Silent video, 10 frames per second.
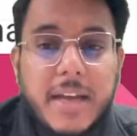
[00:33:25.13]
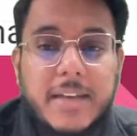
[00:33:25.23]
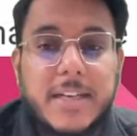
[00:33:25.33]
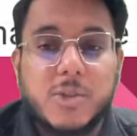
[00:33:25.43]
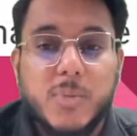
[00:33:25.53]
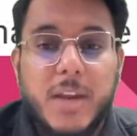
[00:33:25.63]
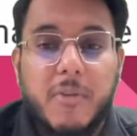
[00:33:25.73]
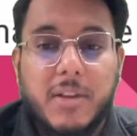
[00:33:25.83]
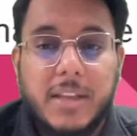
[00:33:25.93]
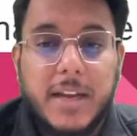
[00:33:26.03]
needs to be
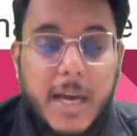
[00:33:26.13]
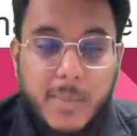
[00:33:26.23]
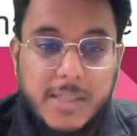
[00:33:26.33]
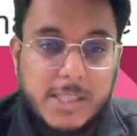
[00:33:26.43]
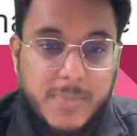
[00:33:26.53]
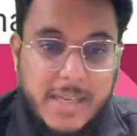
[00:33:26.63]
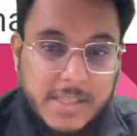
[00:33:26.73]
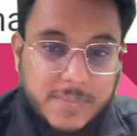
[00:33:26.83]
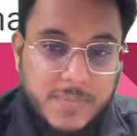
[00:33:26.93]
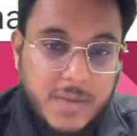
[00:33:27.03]
given the carbon space.